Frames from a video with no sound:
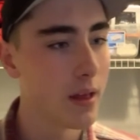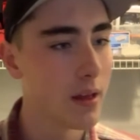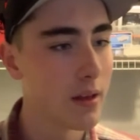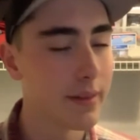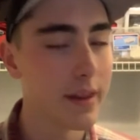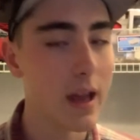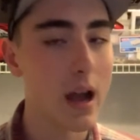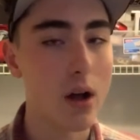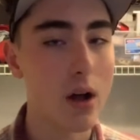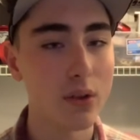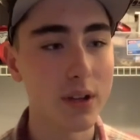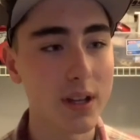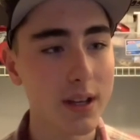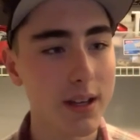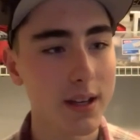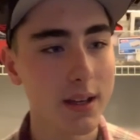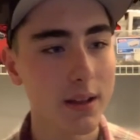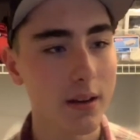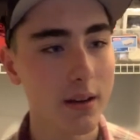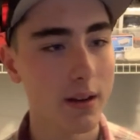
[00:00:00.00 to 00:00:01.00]
now
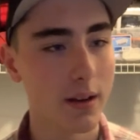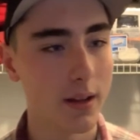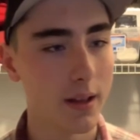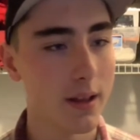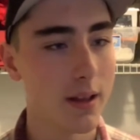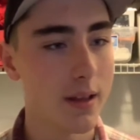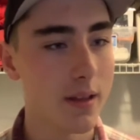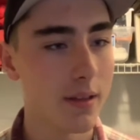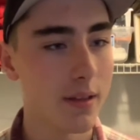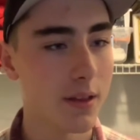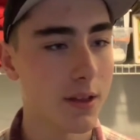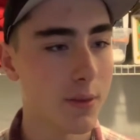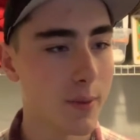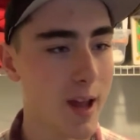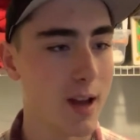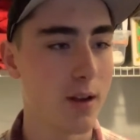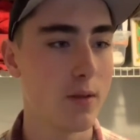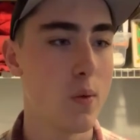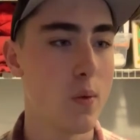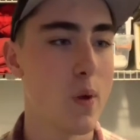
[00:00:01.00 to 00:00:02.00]
Lincoln is
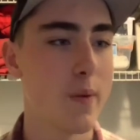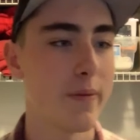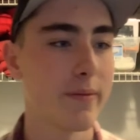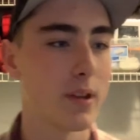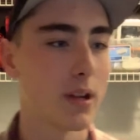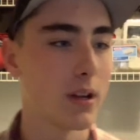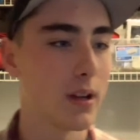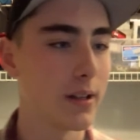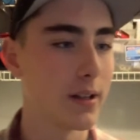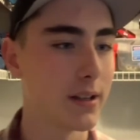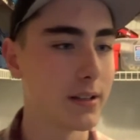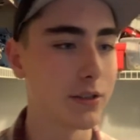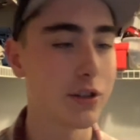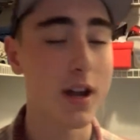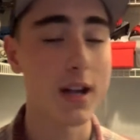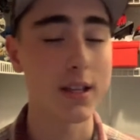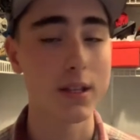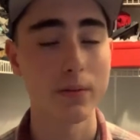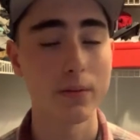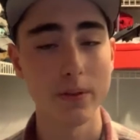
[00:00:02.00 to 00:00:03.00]
expanding with their, an
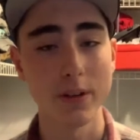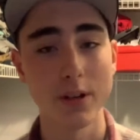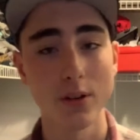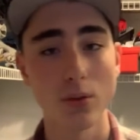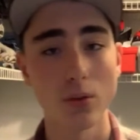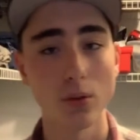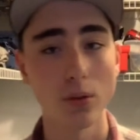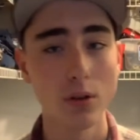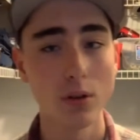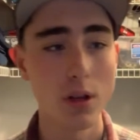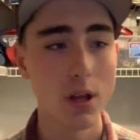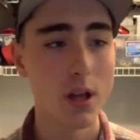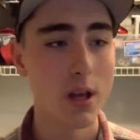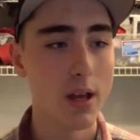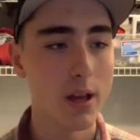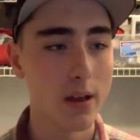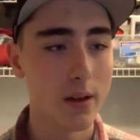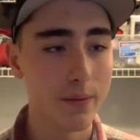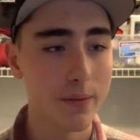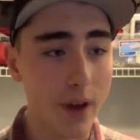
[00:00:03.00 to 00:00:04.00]
attractive vehicle.
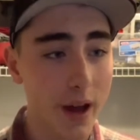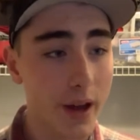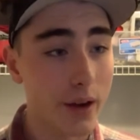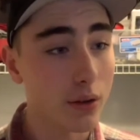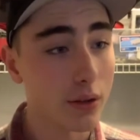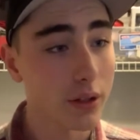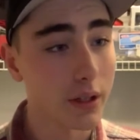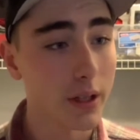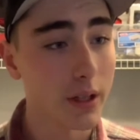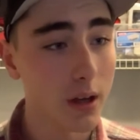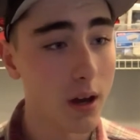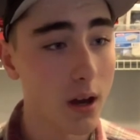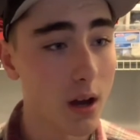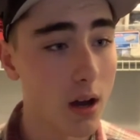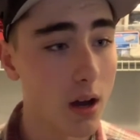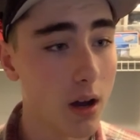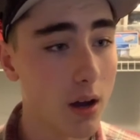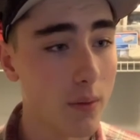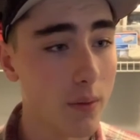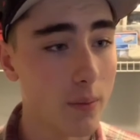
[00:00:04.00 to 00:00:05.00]
Finally,
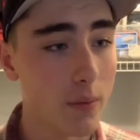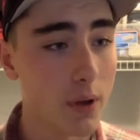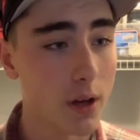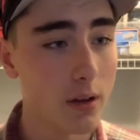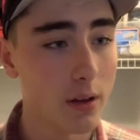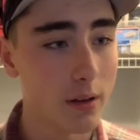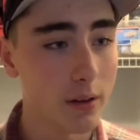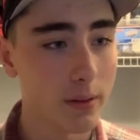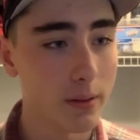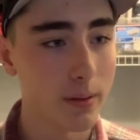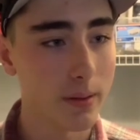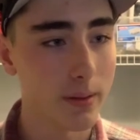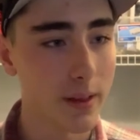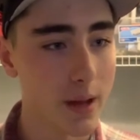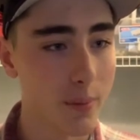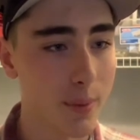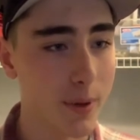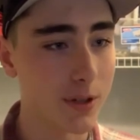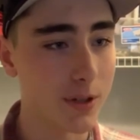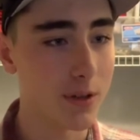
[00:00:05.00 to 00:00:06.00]
um, that
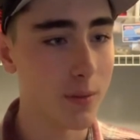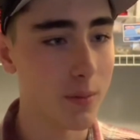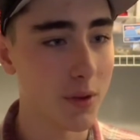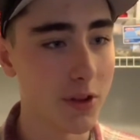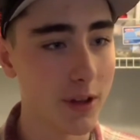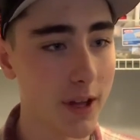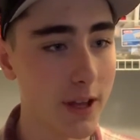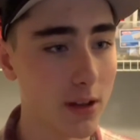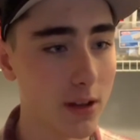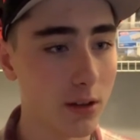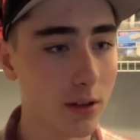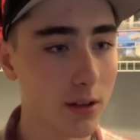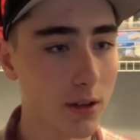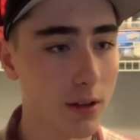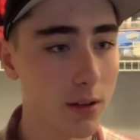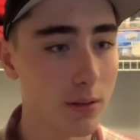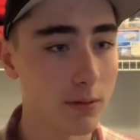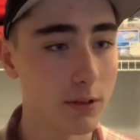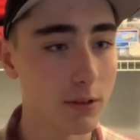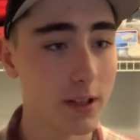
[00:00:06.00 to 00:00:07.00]
appears unmistakably
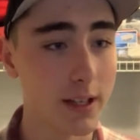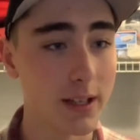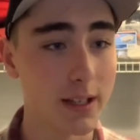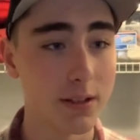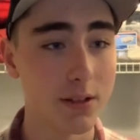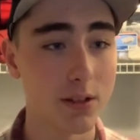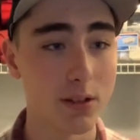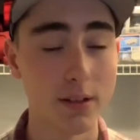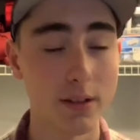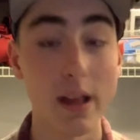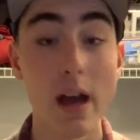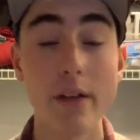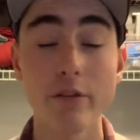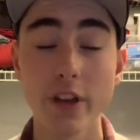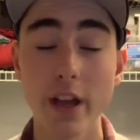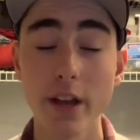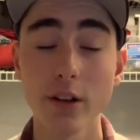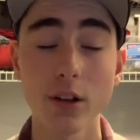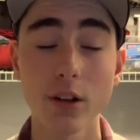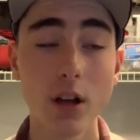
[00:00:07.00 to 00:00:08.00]
related to the
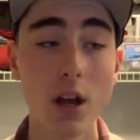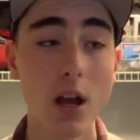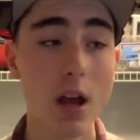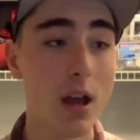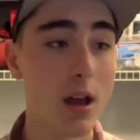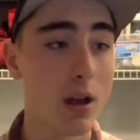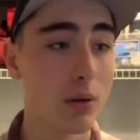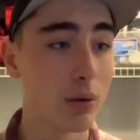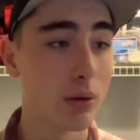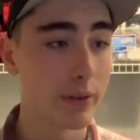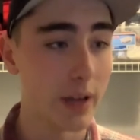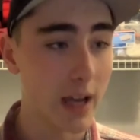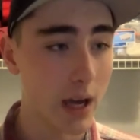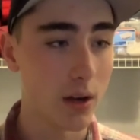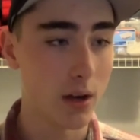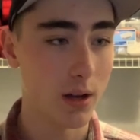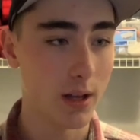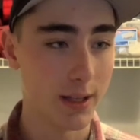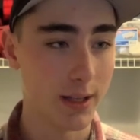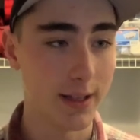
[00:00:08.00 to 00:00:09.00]
Navigator
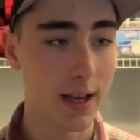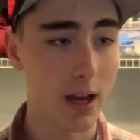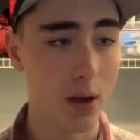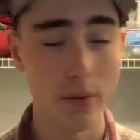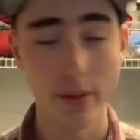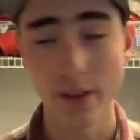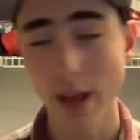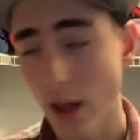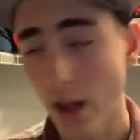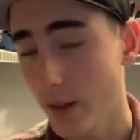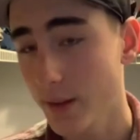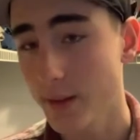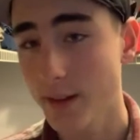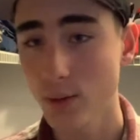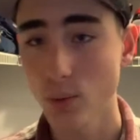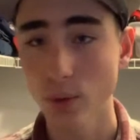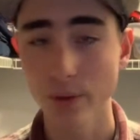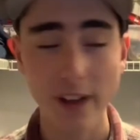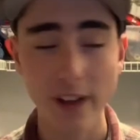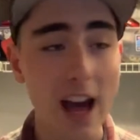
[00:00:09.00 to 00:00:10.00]
without a doubt. Now, this
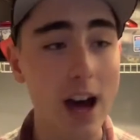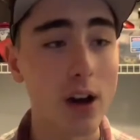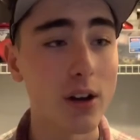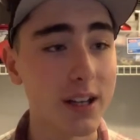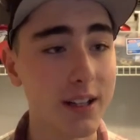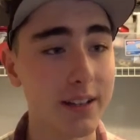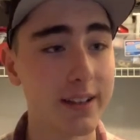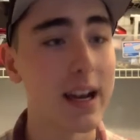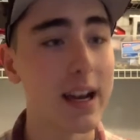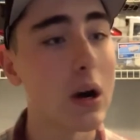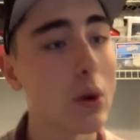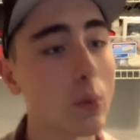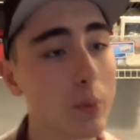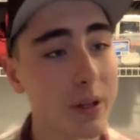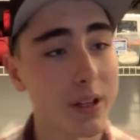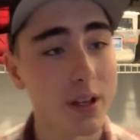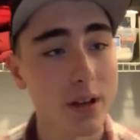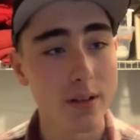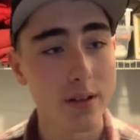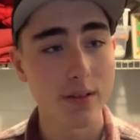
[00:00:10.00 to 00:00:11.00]
is without a doubt
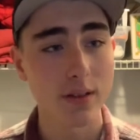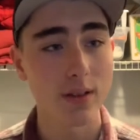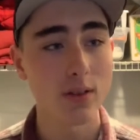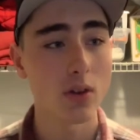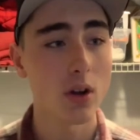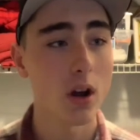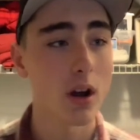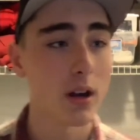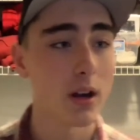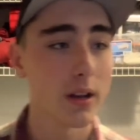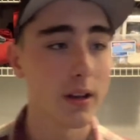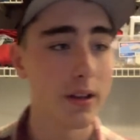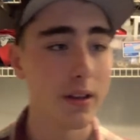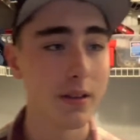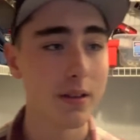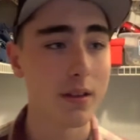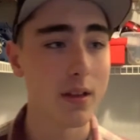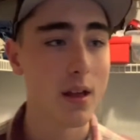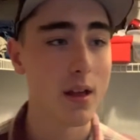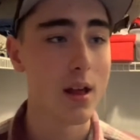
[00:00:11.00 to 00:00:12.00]
because this car
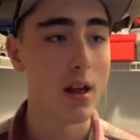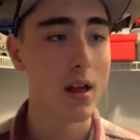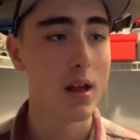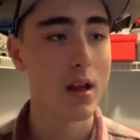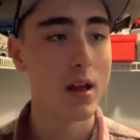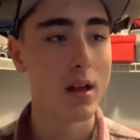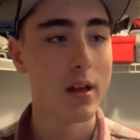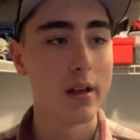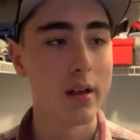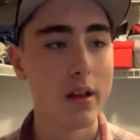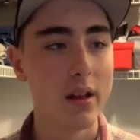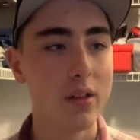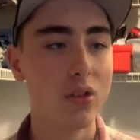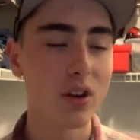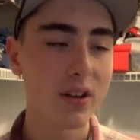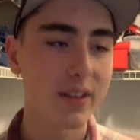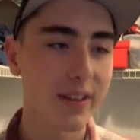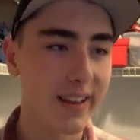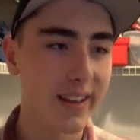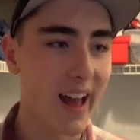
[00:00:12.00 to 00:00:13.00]
is
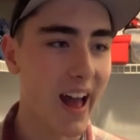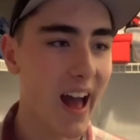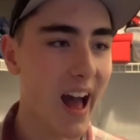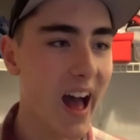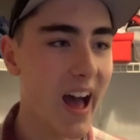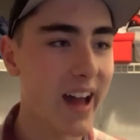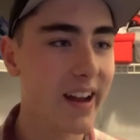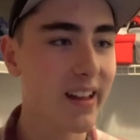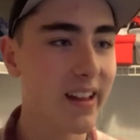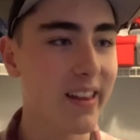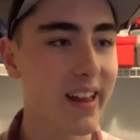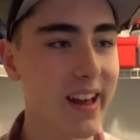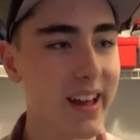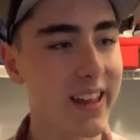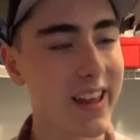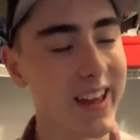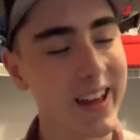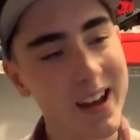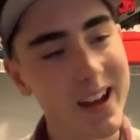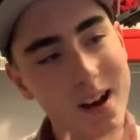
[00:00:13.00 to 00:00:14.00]
looks kind of like
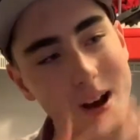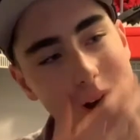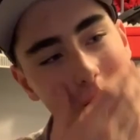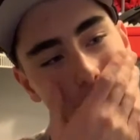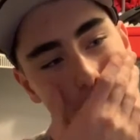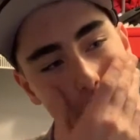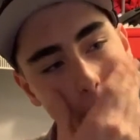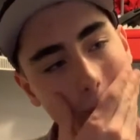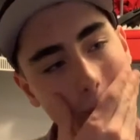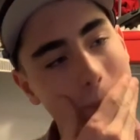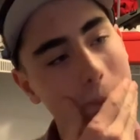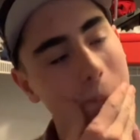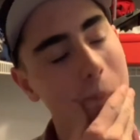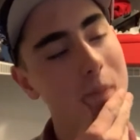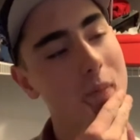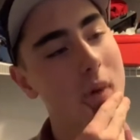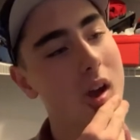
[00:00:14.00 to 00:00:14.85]
a um